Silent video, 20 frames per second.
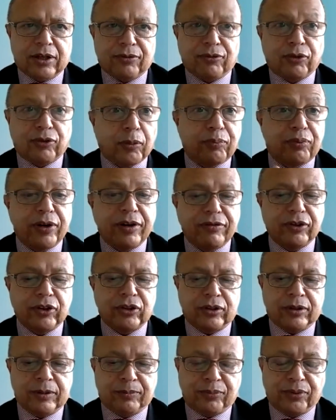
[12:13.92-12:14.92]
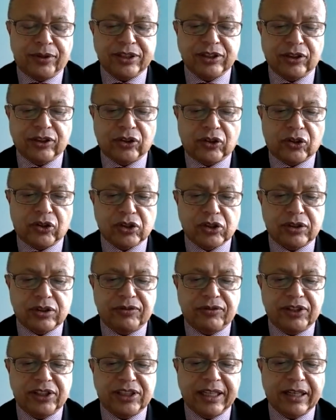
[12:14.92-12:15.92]
For
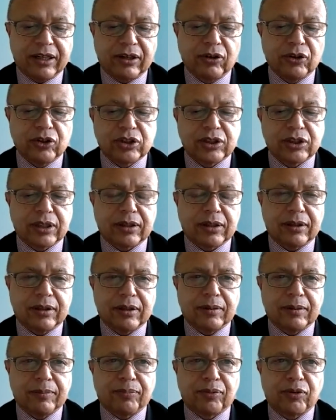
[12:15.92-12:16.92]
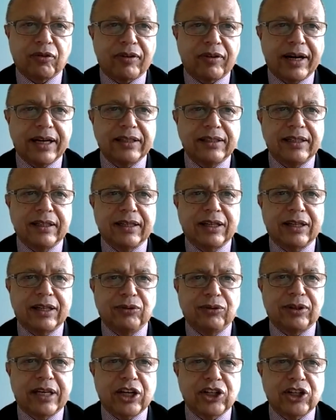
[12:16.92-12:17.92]
prisoners, this includes providing
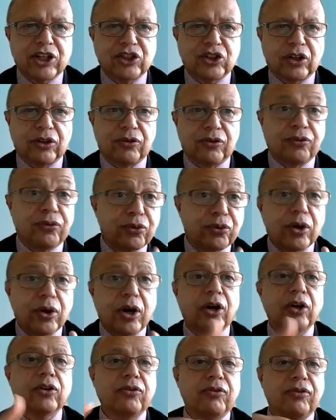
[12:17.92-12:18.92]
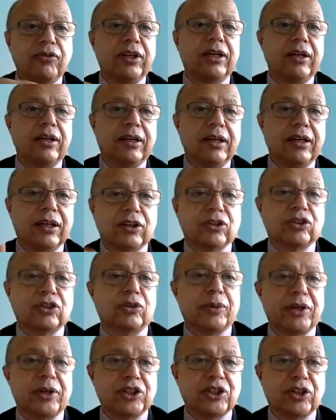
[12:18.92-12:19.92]
education throughout the
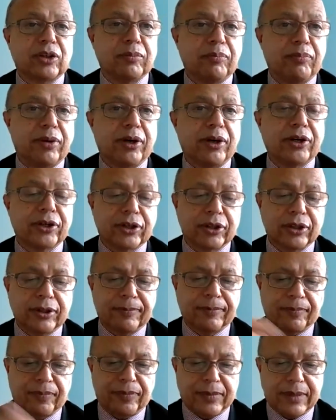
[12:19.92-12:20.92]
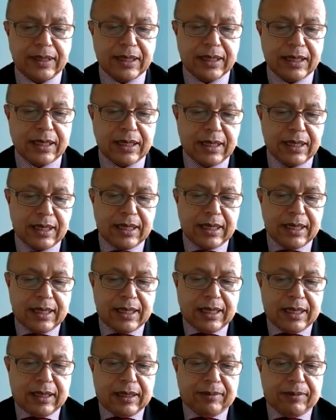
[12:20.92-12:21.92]
incarceration period,
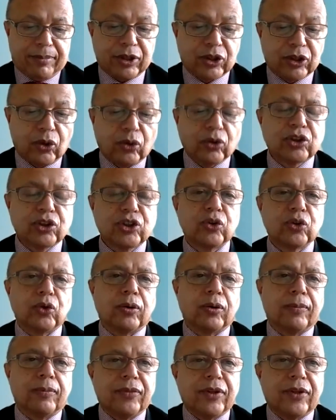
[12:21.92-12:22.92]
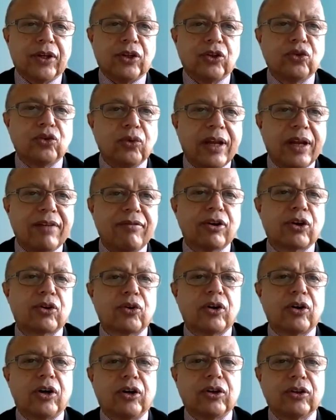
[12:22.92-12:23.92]
but also to lay the
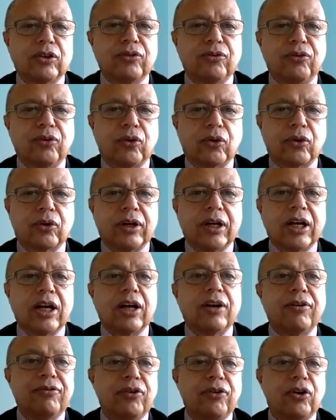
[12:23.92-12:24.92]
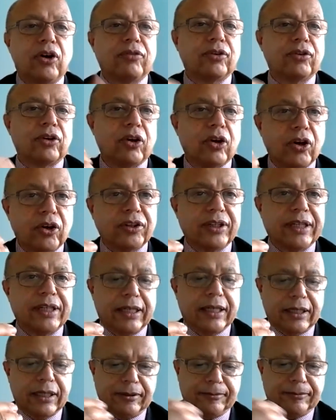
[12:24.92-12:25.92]
ground for further
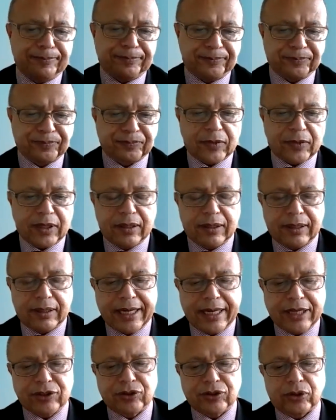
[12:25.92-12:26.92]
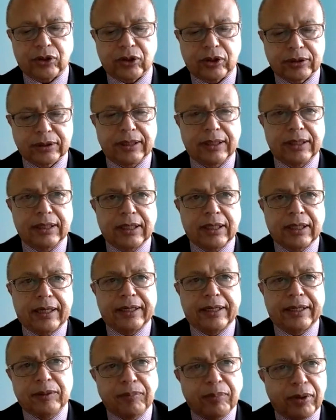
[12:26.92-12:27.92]
learning later on,
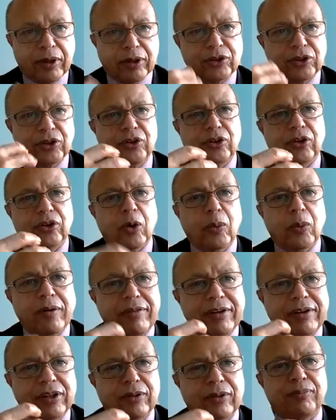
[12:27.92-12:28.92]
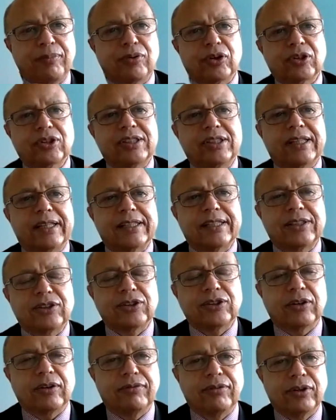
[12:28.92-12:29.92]
in particular within a
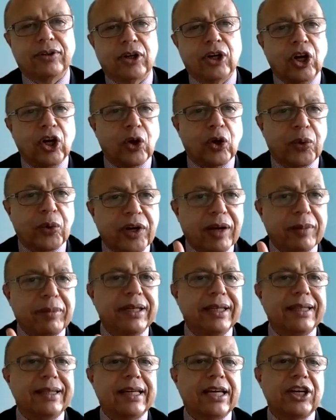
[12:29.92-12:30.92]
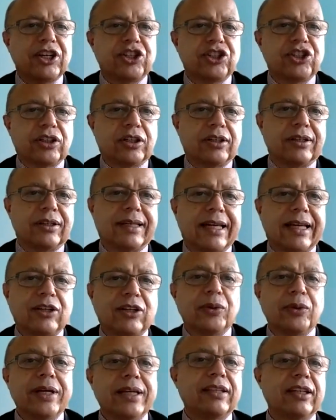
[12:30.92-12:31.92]
process of rehabilitation
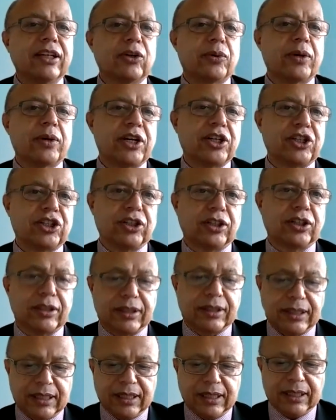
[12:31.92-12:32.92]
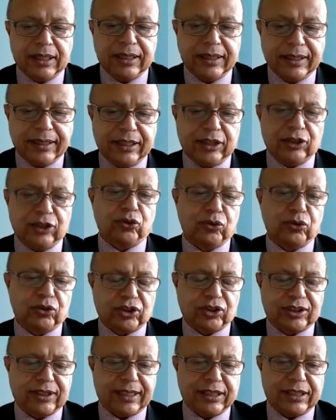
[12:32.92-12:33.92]
and reintegration into
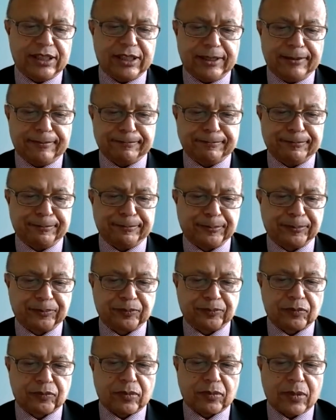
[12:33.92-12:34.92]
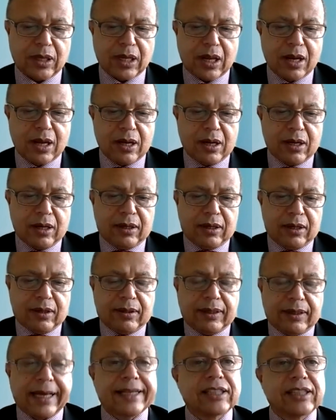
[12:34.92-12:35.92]
society.
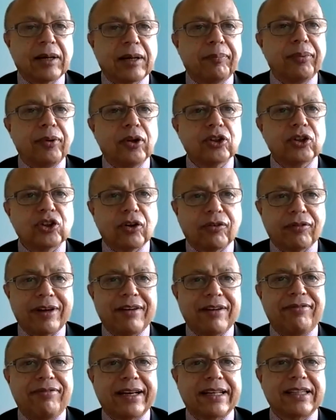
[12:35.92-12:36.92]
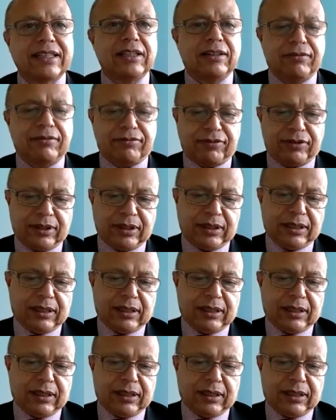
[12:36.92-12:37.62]
Examples of effective